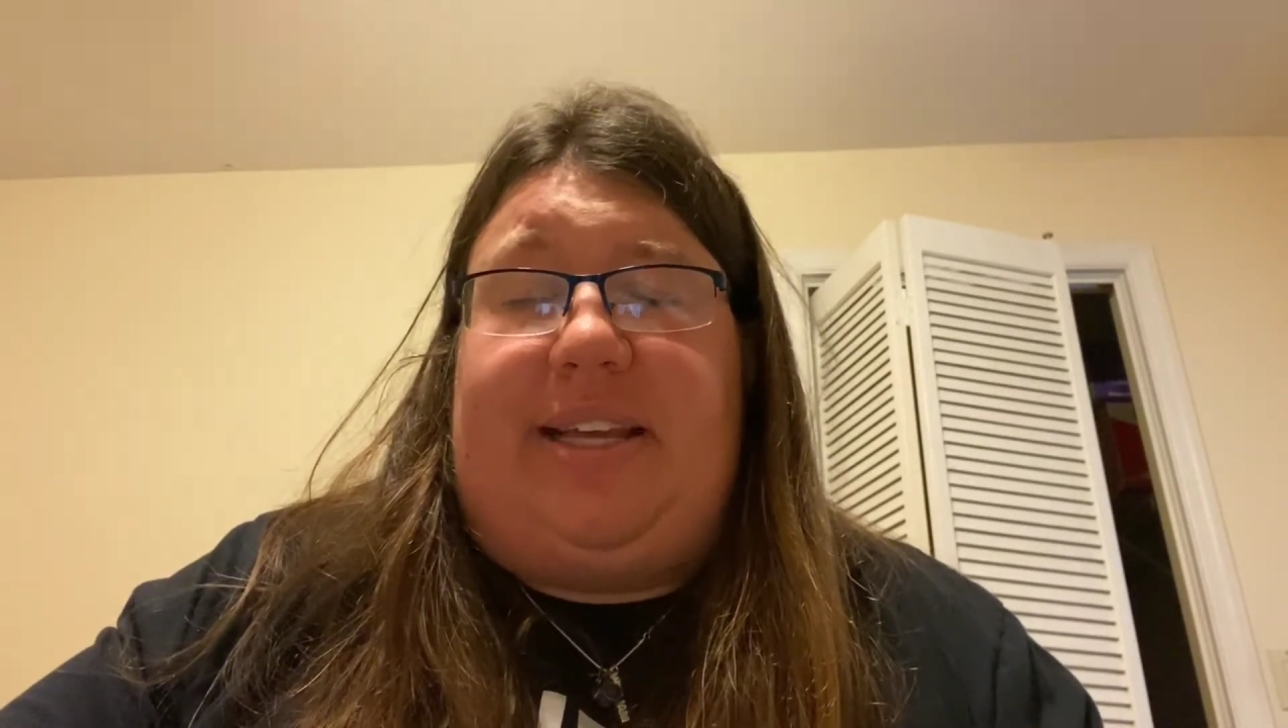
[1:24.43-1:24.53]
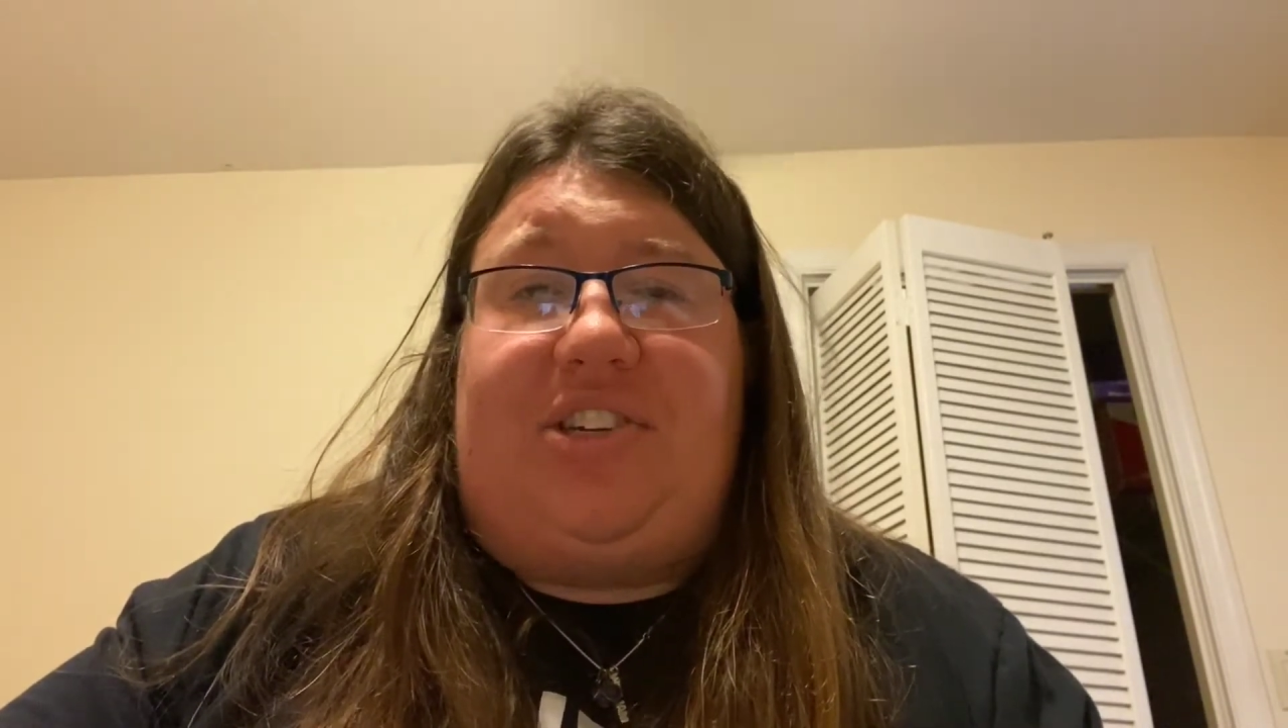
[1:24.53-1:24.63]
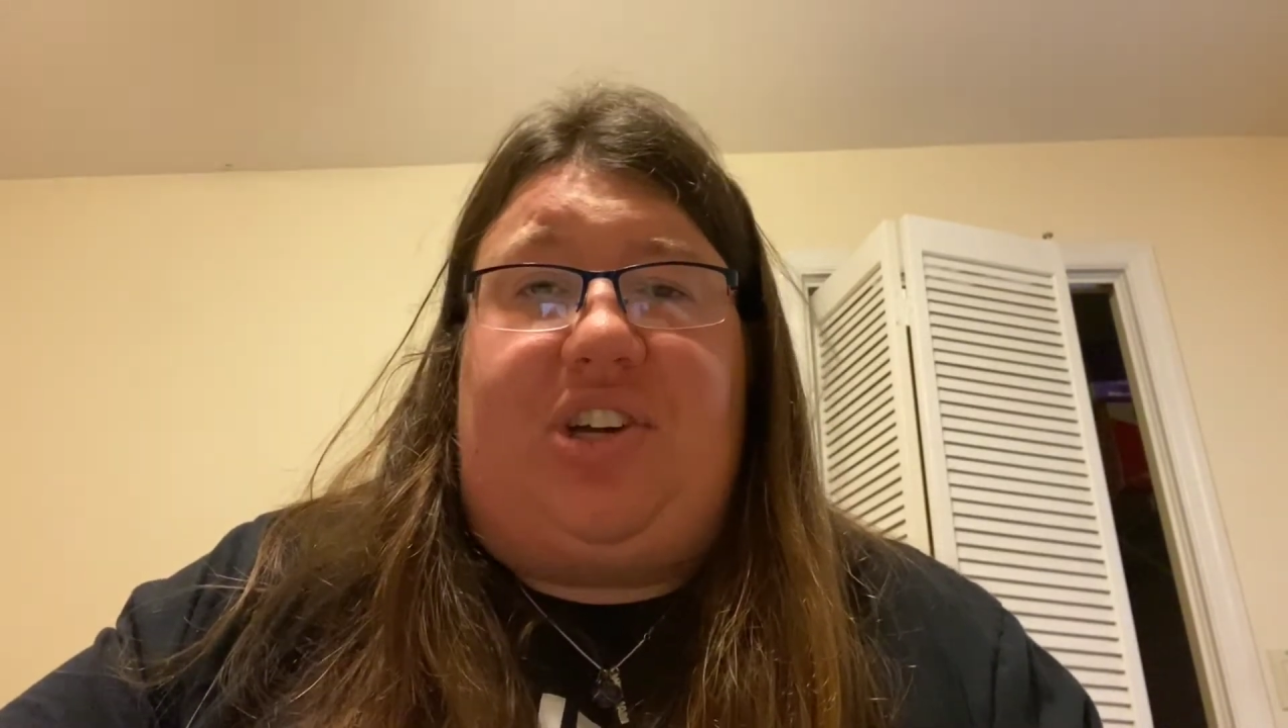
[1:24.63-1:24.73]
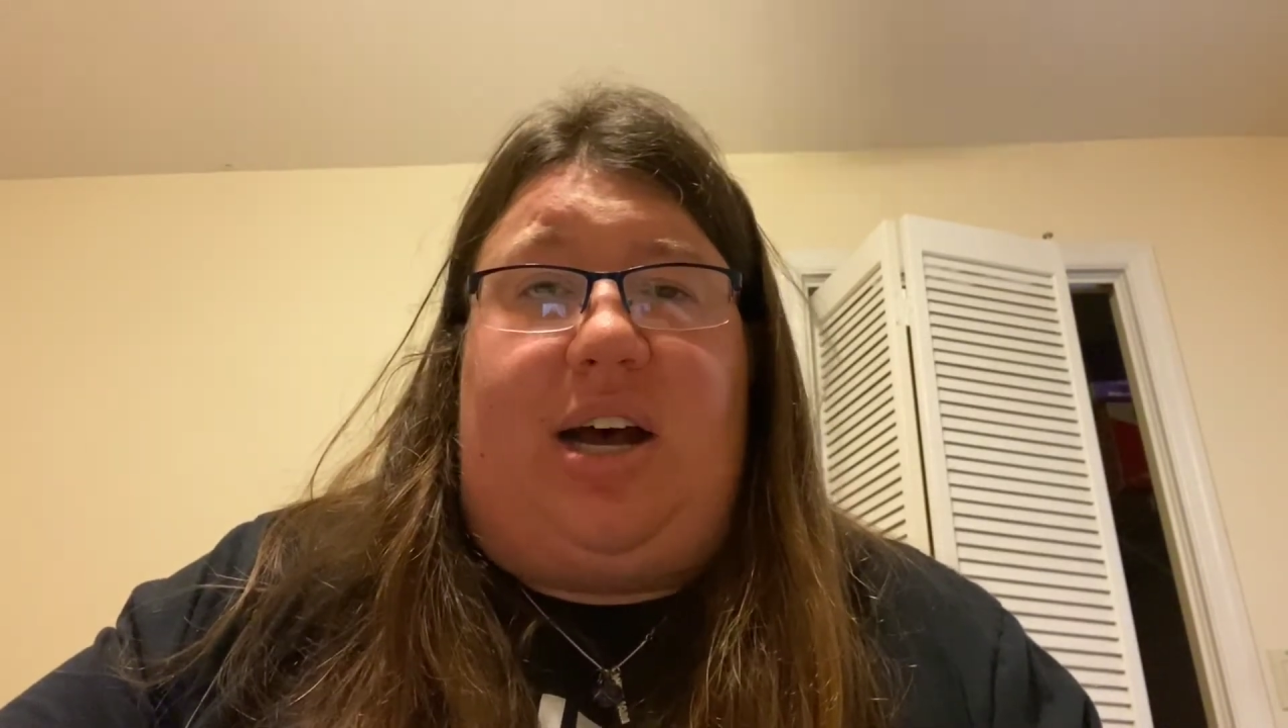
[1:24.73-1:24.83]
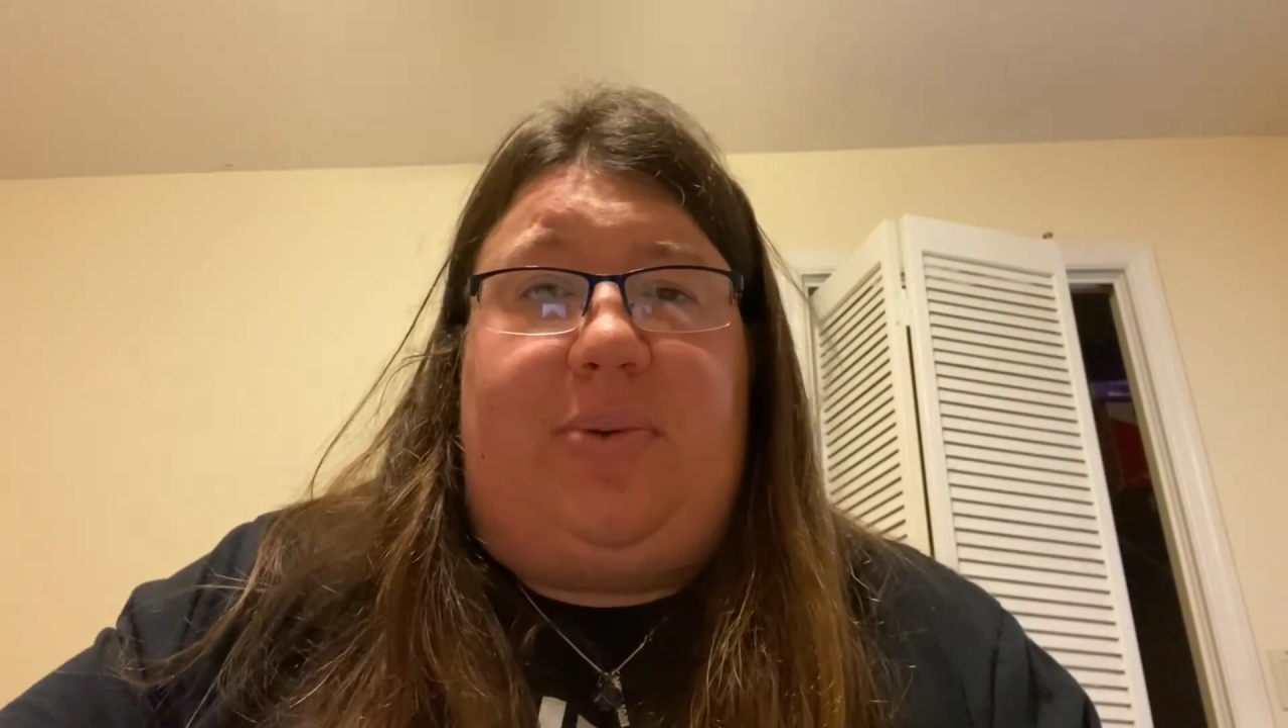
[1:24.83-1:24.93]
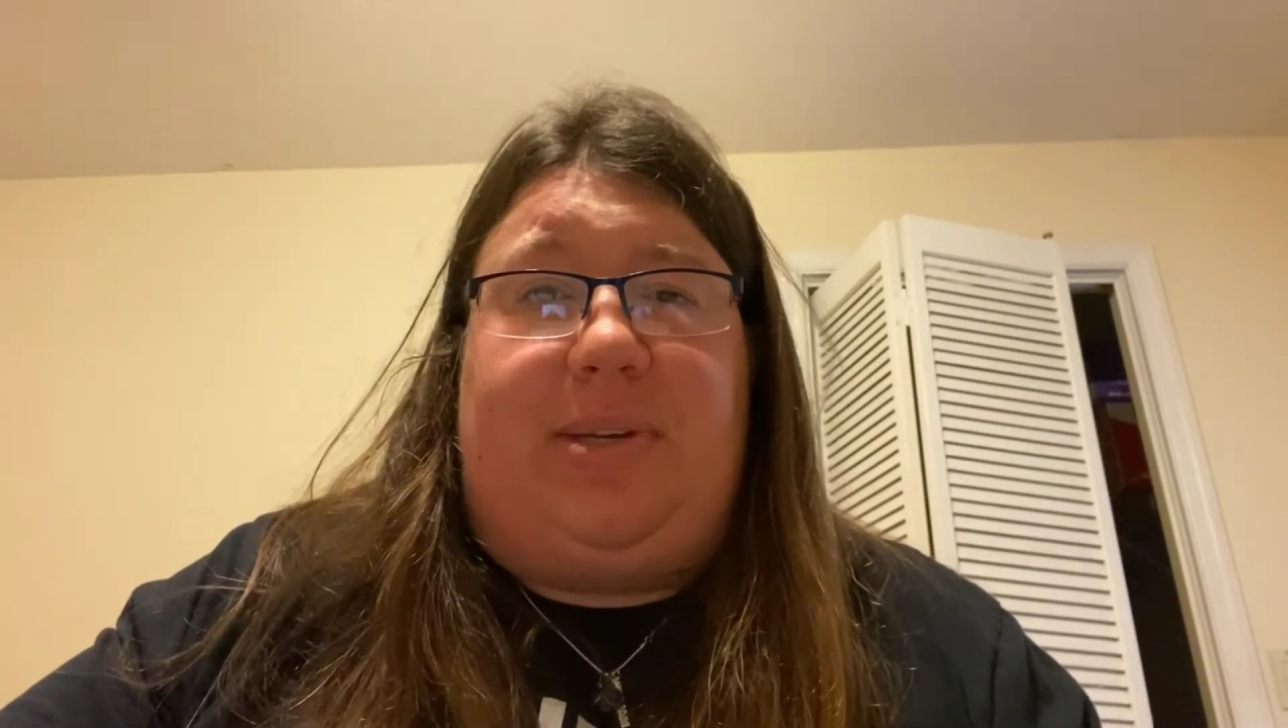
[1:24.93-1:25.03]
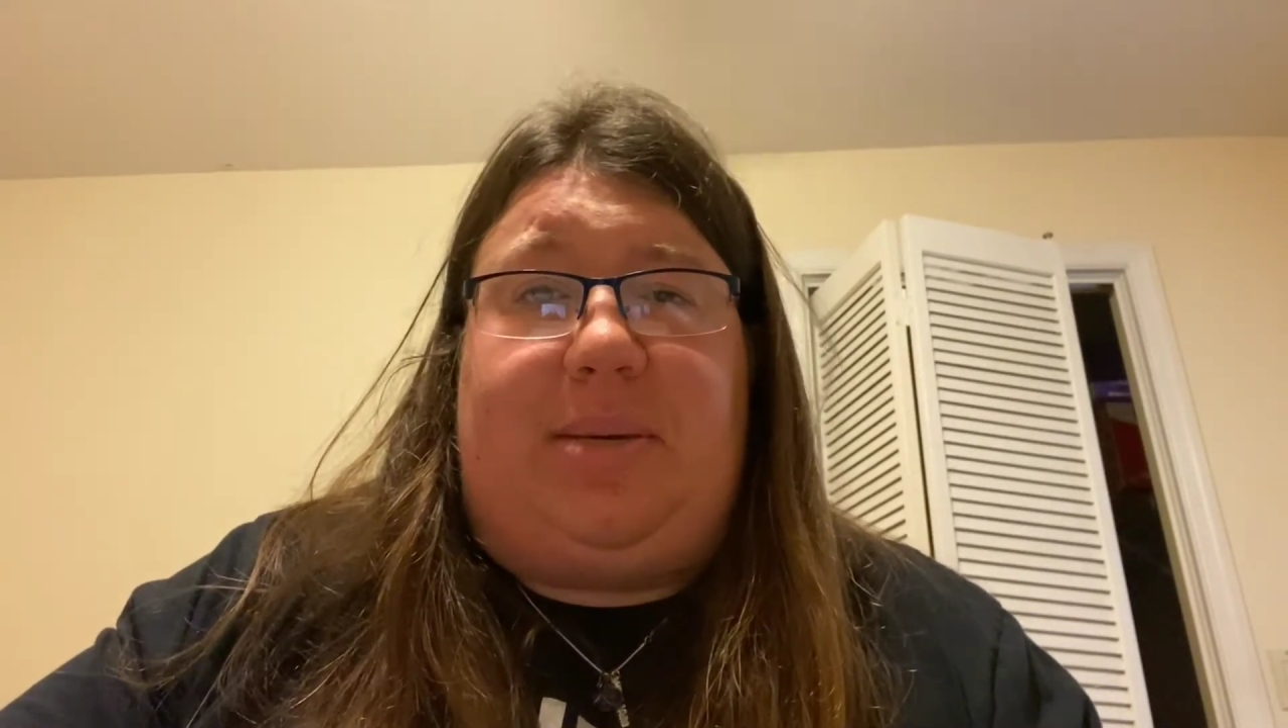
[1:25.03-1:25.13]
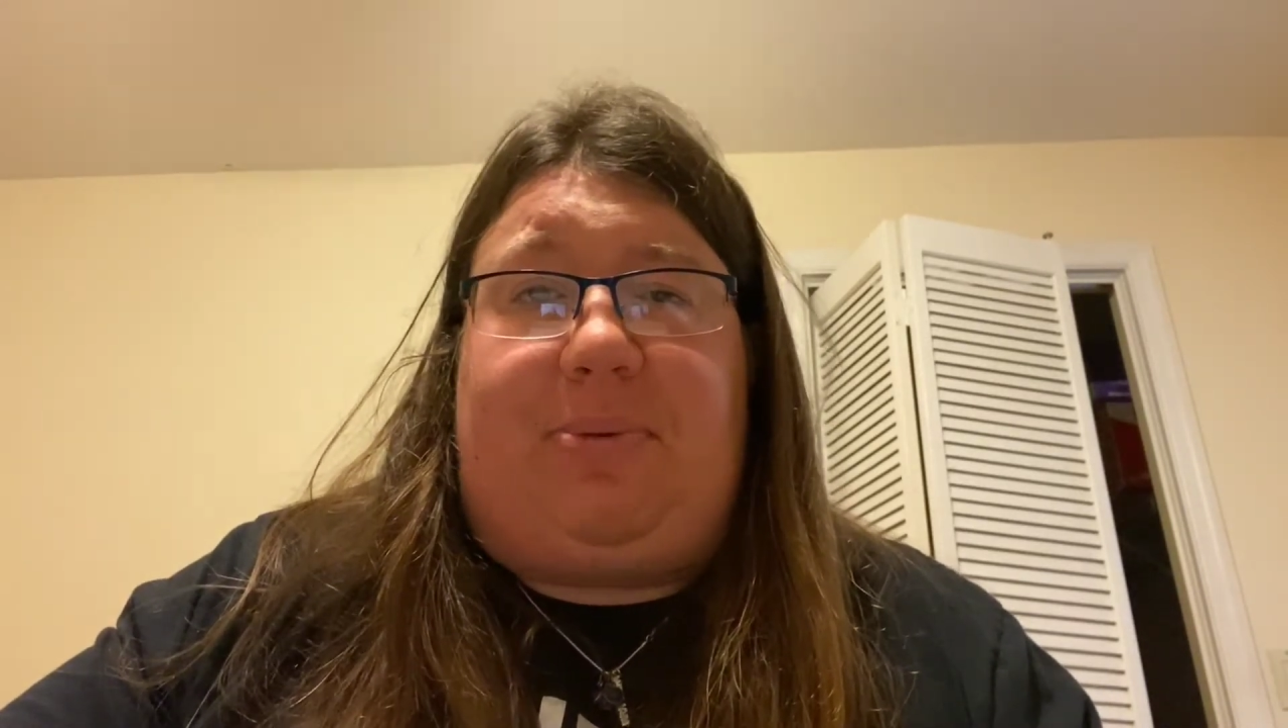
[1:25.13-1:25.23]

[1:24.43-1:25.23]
that John was a